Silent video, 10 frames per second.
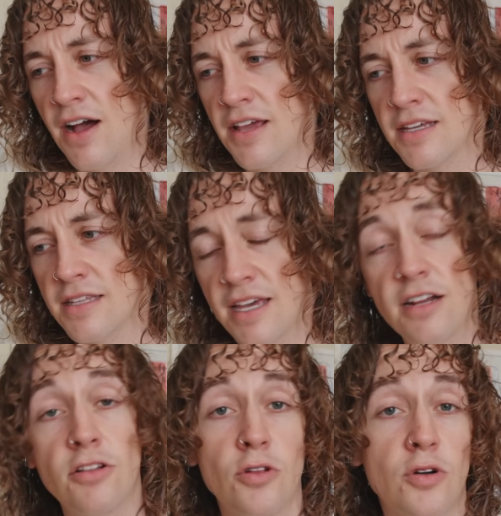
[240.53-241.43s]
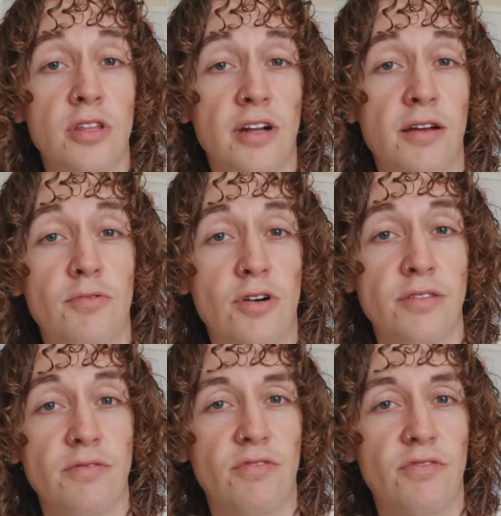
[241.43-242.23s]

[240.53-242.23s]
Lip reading: I can get a look that I want